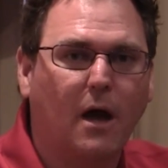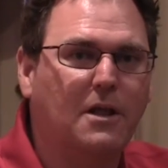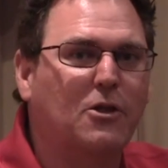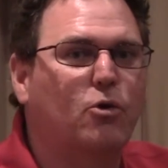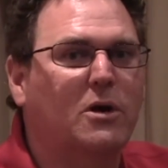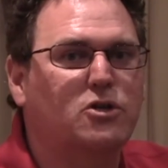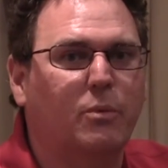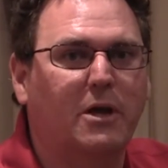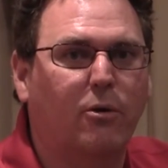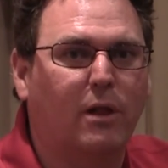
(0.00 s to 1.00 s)
Another question
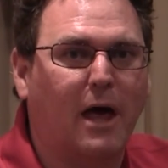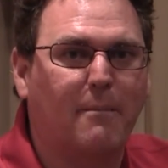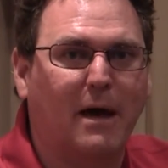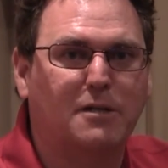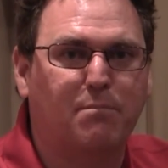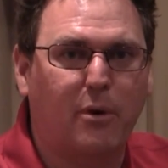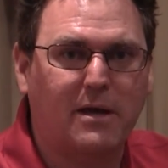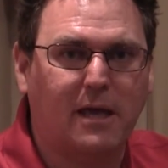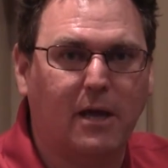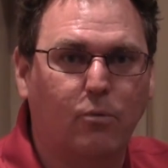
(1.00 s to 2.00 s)
we hear a lot about is
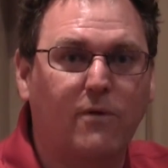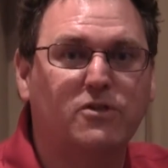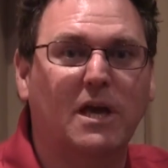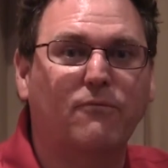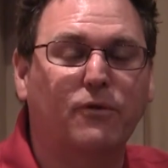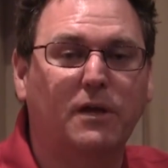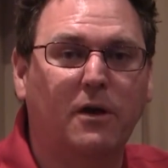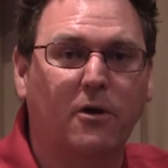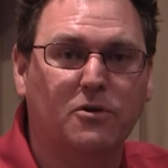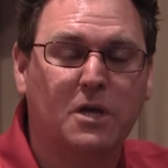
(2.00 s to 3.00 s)
break-in. We've said for
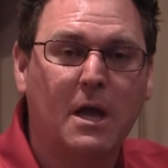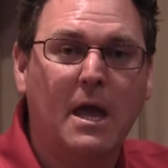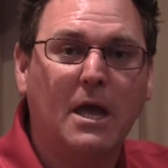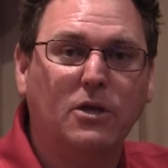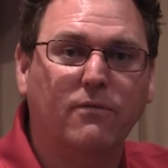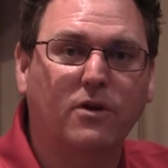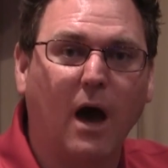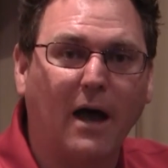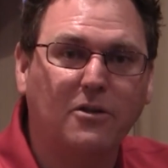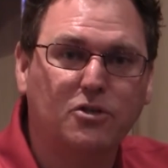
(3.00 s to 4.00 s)
years, you've
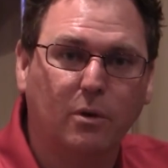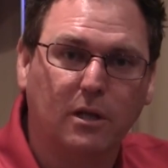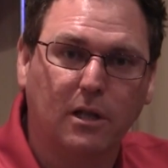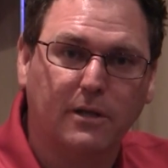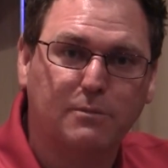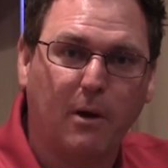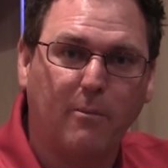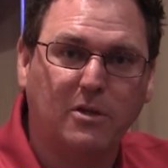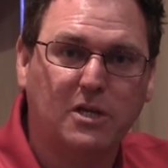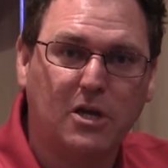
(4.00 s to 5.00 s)
got to do a little
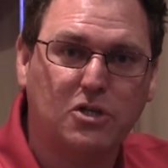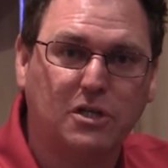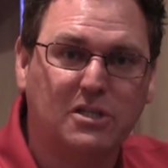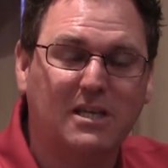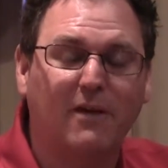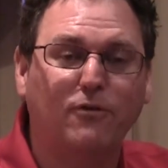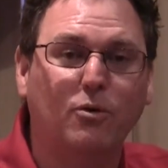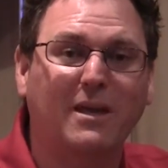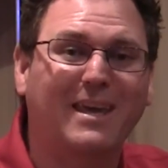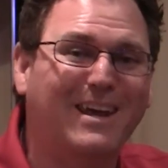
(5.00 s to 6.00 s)
experimentation to see if you
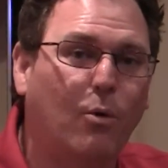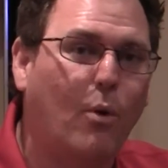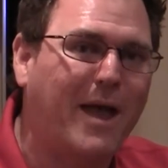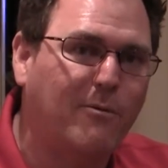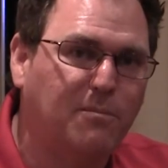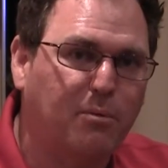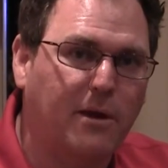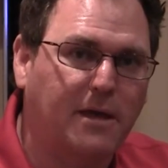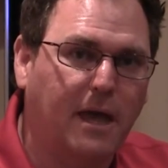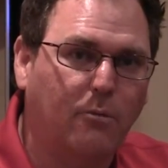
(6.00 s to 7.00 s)
can get away with
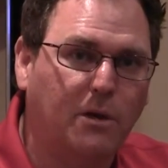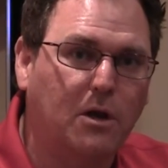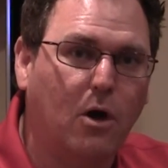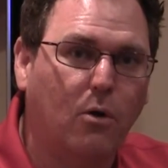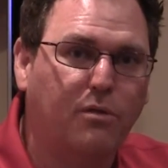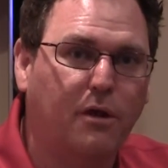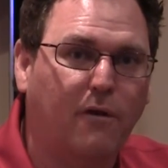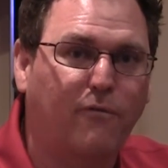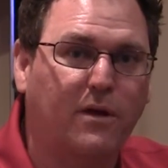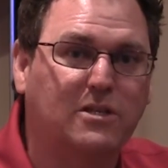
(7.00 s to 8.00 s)
break-in. We know that our
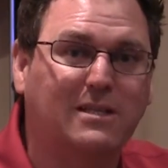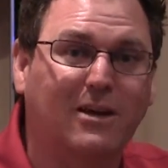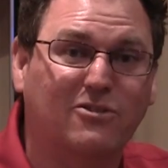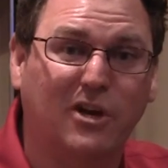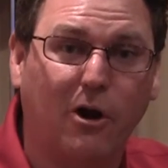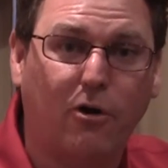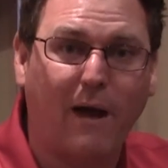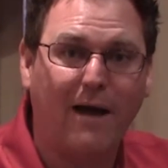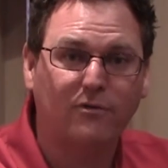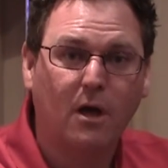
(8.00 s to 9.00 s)
friends at Desert
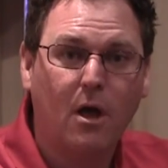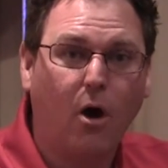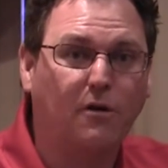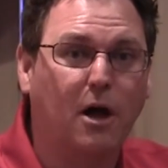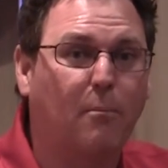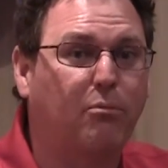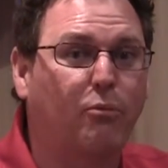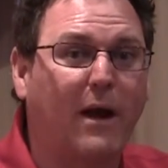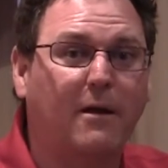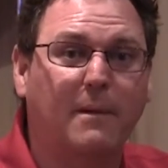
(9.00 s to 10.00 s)
Aircraft are now
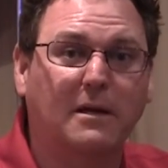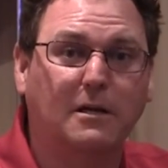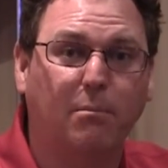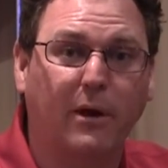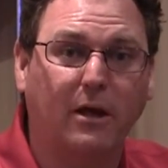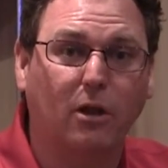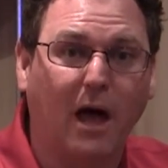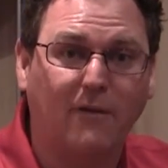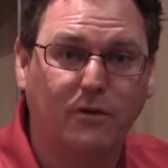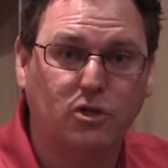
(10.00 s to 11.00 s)
recommending to break a
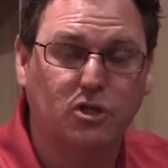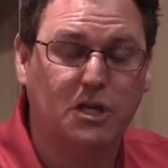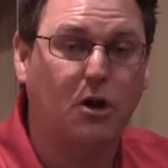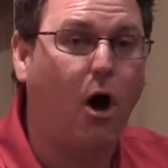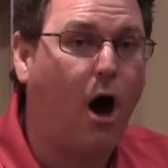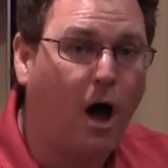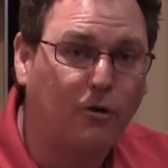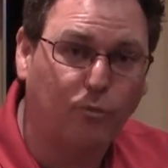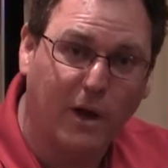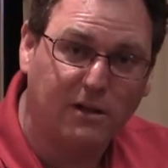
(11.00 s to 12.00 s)
lot of engines in
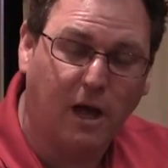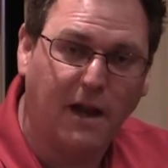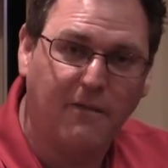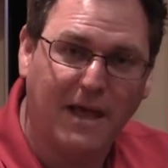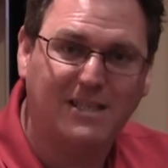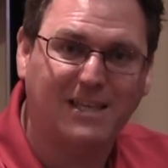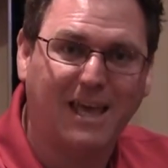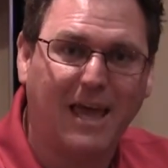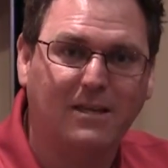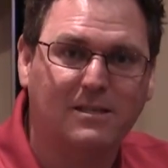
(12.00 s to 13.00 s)
on RedLine, and that's the
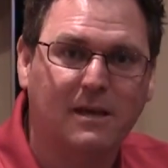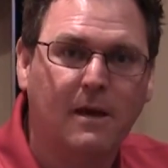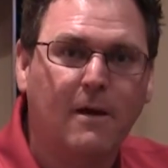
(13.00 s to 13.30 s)
case.